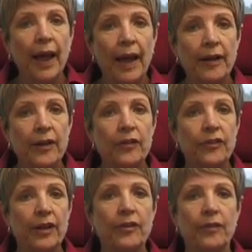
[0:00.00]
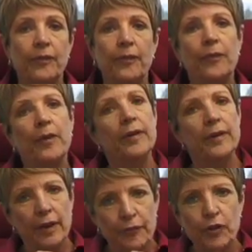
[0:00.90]
Add an incentive.
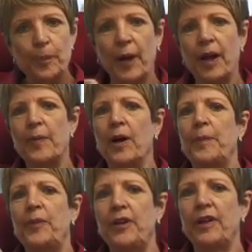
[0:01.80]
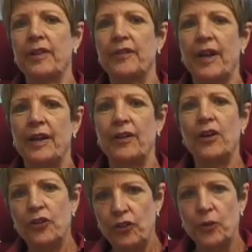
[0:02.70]
If you pay by a particular date,
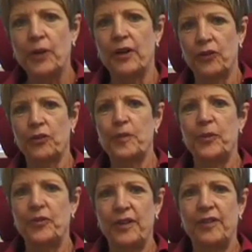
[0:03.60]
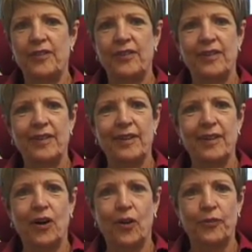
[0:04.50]
you'll get a 3%
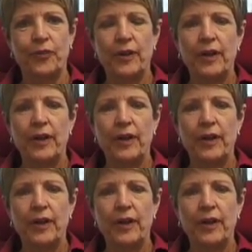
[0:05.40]
off.